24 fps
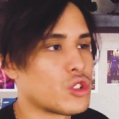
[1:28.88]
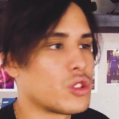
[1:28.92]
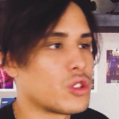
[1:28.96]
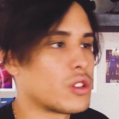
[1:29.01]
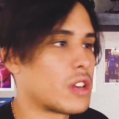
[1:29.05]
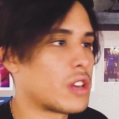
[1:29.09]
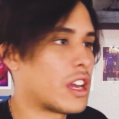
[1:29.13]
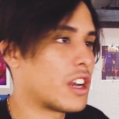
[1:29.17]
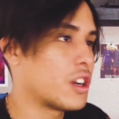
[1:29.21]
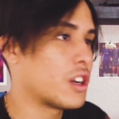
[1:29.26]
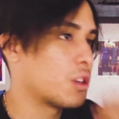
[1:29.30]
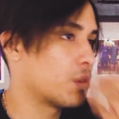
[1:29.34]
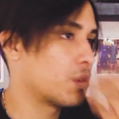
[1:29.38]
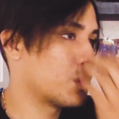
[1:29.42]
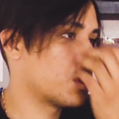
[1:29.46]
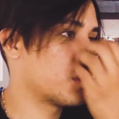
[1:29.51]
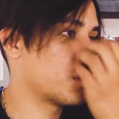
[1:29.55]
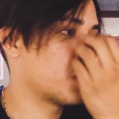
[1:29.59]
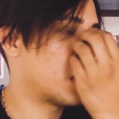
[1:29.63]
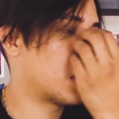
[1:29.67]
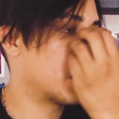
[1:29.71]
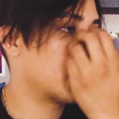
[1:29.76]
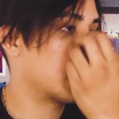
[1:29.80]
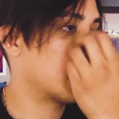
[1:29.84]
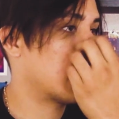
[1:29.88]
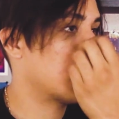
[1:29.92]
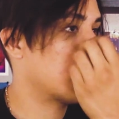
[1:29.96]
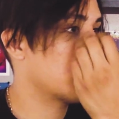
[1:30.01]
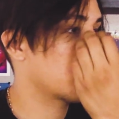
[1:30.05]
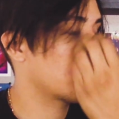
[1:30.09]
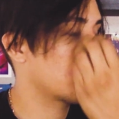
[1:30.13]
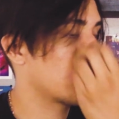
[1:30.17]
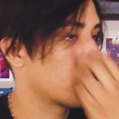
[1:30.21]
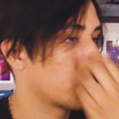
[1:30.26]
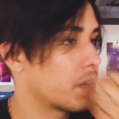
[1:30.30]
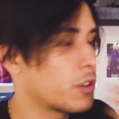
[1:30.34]
I don't know, just any
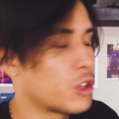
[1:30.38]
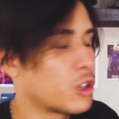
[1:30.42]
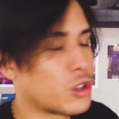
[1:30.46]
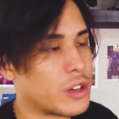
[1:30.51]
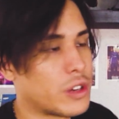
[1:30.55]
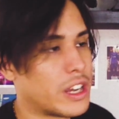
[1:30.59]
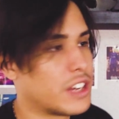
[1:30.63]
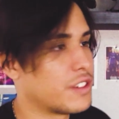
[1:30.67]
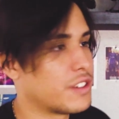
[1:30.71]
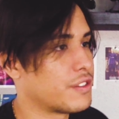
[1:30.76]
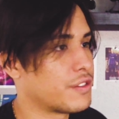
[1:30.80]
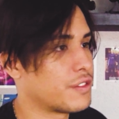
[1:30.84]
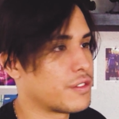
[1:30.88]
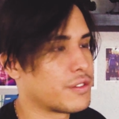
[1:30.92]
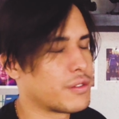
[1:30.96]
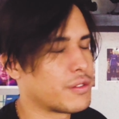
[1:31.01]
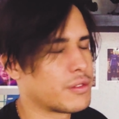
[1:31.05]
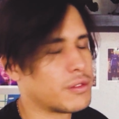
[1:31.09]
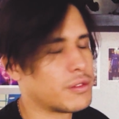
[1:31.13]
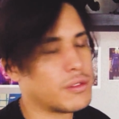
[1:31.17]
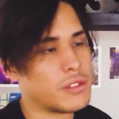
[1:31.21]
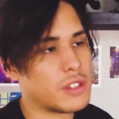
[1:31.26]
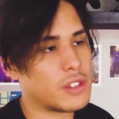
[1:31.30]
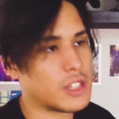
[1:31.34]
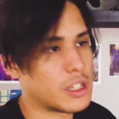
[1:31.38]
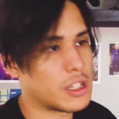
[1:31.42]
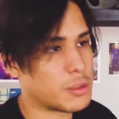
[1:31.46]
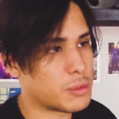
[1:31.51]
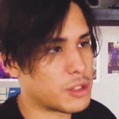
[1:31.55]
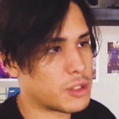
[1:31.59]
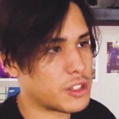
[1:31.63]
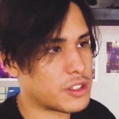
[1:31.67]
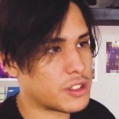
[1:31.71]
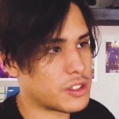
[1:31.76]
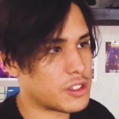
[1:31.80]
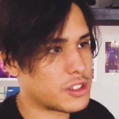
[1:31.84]
sort of creative thing,
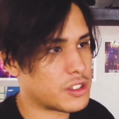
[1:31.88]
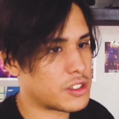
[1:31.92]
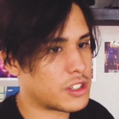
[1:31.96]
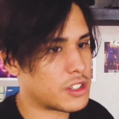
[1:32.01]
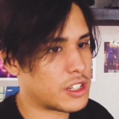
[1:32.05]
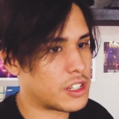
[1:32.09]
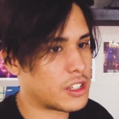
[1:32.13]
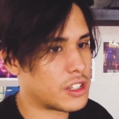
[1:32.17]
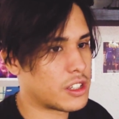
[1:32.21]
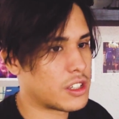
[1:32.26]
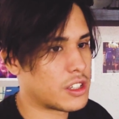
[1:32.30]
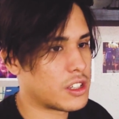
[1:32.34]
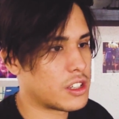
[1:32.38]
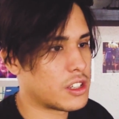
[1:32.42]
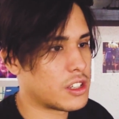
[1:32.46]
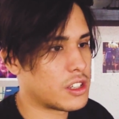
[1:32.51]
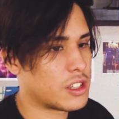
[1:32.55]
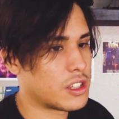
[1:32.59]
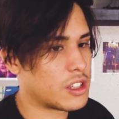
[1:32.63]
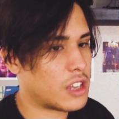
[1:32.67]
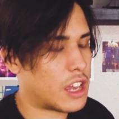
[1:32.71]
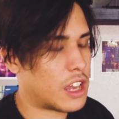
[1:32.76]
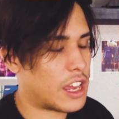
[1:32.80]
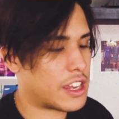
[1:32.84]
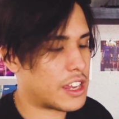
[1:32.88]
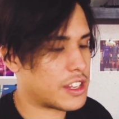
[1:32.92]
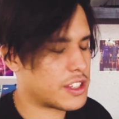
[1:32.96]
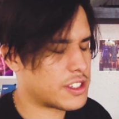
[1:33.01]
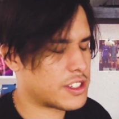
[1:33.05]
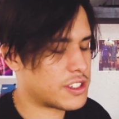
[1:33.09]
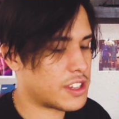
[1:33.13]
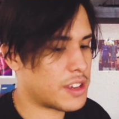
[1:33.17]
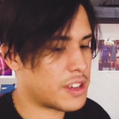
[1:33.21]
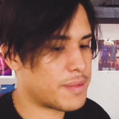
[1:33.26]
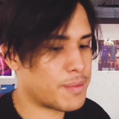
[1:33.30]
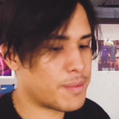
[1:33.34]
because it's like I can
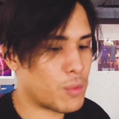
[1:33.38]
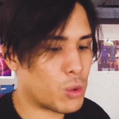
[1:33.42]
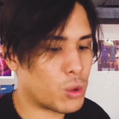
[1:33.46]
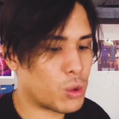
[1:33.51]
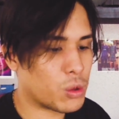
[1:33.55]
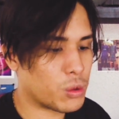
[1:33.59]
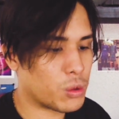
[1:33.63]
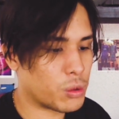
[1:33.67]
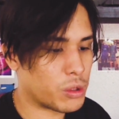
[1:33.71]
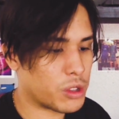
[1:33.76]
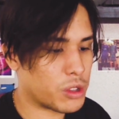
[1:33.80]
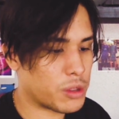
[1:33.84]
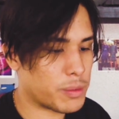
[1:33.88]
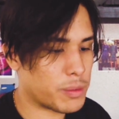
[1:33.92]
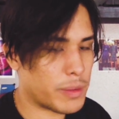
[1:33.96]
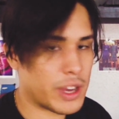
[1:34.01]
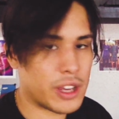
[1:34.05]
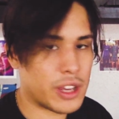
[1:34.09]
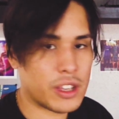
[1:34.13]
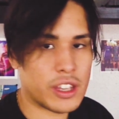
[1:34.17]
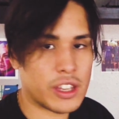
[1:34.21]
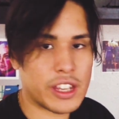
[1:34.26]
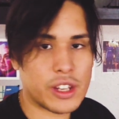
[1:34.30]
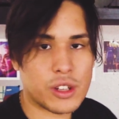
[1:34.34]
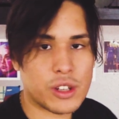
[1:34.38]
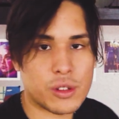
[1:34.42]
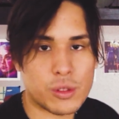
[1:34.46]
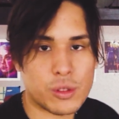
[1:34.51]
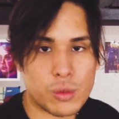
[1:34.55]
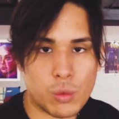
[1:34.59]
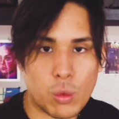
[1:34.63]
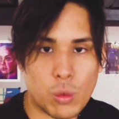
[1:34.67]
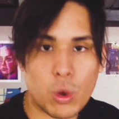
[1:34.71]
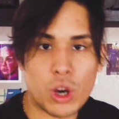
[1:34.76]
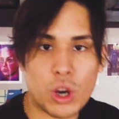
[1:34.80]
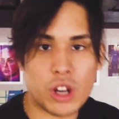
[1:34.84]
say more with my like
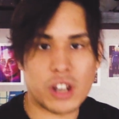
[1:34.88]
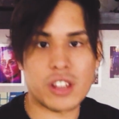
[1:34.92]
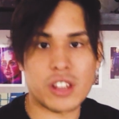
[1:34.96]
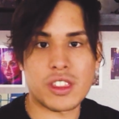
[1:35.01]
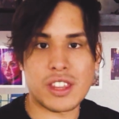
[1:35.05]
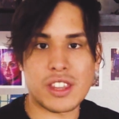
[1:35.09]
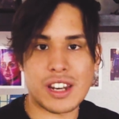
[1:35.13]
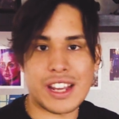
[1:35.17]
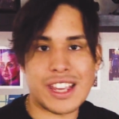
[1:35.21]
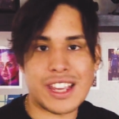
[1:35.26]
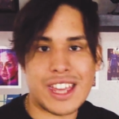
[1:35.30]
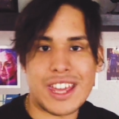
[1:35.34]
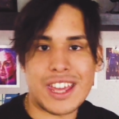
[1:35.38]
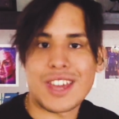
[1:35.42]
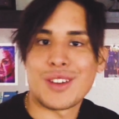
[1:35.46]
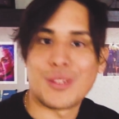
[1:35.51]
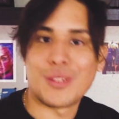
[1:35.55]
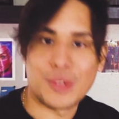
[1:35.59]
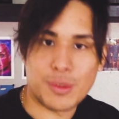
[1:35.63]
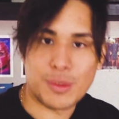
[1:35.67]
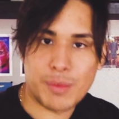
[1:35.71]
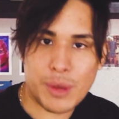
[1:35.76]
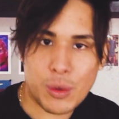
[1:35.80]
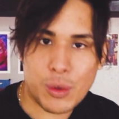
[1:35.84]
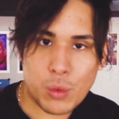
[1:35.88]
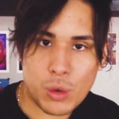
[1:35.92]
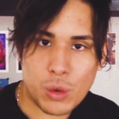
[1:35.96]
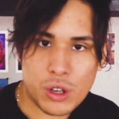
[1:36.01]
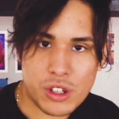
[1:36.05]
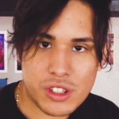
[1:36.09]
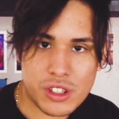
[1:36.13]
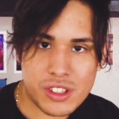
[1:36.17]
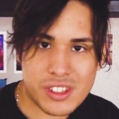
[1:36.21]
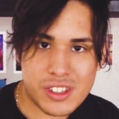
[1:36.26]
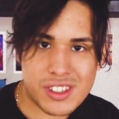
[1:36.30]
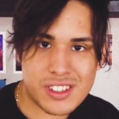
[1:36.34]
work than I can with my
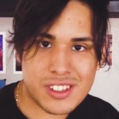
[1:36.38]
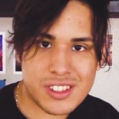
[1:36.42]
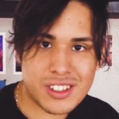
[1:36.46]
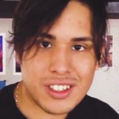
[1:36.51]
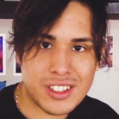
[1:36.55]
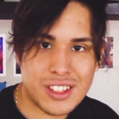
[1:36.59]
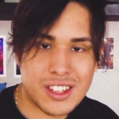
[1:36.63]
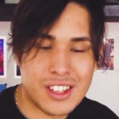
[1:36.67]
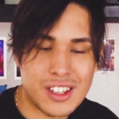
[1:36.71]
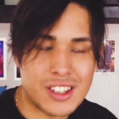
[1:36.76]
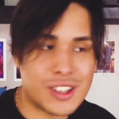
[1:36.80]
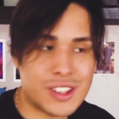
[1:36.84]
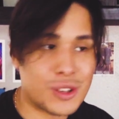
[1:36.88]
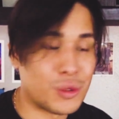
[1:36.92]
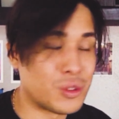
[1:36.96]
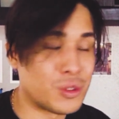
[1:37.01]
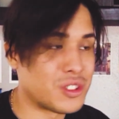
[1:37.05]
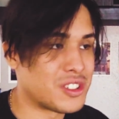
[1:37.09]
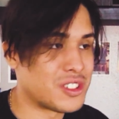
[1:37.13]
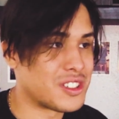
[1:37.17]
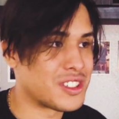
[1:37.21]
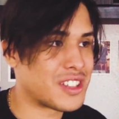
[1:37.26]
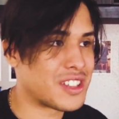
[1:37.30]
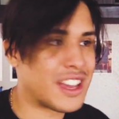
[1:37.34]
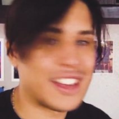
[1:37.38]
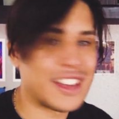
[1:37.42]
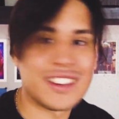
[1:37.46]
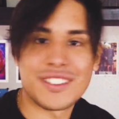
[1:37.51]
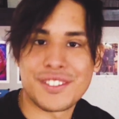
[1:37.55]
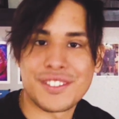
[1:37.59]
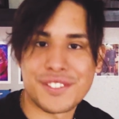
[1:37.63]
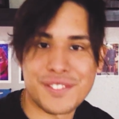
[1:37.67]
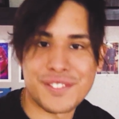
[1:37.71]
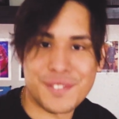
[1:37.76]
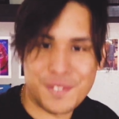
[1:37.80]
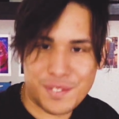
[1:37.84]
words, which is kind of
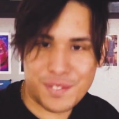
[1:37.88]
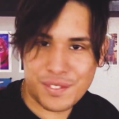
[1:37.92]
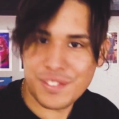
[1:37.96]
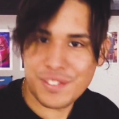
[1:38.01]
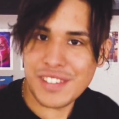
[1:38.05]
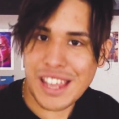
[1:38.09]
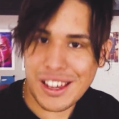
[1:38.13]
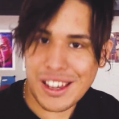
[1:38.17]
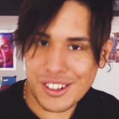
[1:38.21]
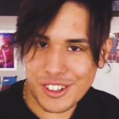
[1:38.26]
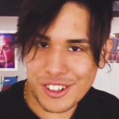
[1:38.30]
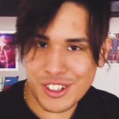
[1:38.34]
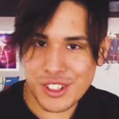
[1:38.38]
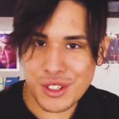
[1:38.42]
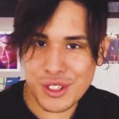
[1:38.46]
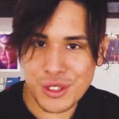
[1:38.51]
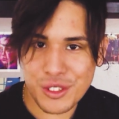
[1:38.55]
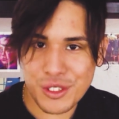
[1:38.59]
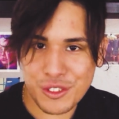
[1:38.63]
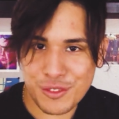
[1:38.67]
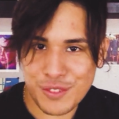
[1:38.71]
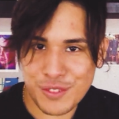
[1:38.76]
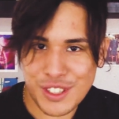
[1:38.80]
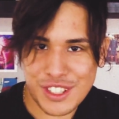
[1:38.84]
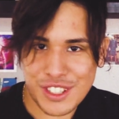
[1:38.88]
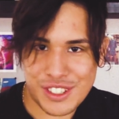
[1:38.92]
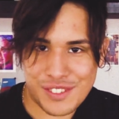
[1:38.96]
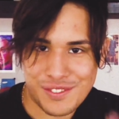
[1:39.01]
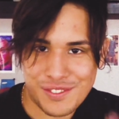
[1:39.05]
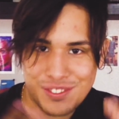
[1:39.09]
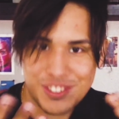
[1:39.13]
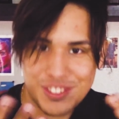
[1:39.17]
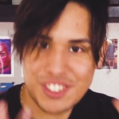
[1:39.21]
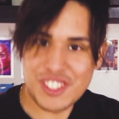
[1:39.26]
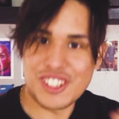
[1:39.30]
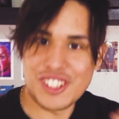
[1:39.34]
counterintuitive because
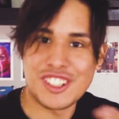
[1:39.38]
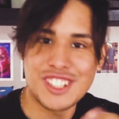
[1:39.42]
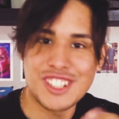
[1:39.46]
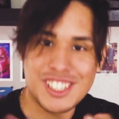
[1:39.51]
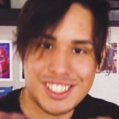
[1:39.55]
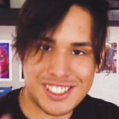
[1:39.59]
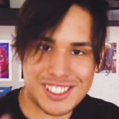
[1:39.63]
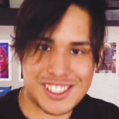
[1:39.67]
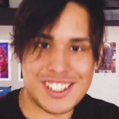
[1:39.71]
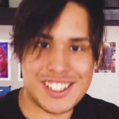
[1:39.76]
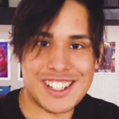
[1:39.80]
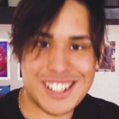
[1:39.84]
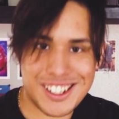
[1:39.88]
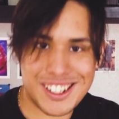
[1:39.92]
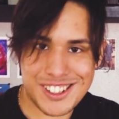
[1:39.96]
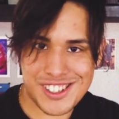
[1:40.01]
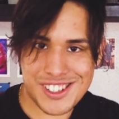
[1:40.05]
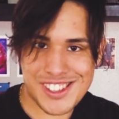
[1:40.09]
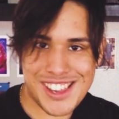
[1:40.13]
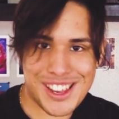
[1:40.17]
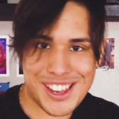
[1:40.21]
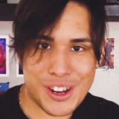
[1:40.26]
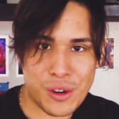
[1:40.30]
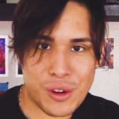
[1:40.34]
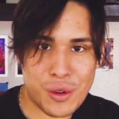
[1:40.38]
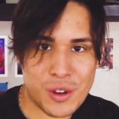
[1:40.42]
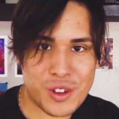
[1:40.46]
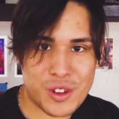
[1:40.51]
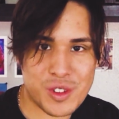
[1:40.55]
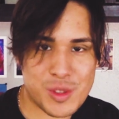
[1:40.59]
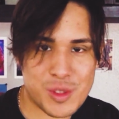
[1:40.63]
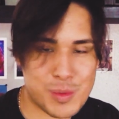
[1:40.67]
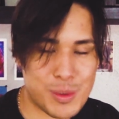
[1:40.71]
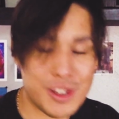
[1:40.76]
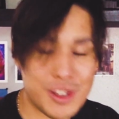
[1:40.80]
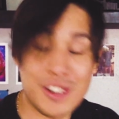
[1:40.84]
I'm literally sitting here saying
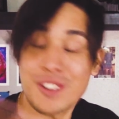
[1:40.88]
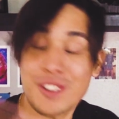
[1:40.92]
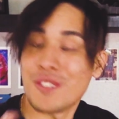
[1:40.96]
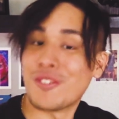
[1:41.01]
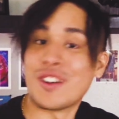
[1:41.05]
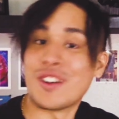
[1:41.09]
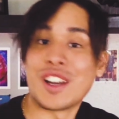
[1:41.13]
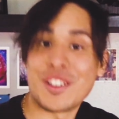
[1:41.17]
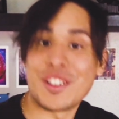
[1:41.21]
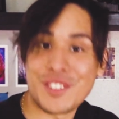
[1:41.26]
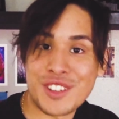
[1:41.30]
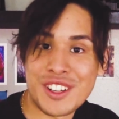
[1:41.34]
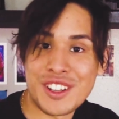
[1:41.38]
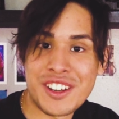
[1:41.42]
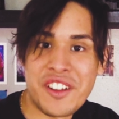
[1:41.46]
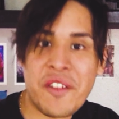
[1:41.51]
words, but whatever.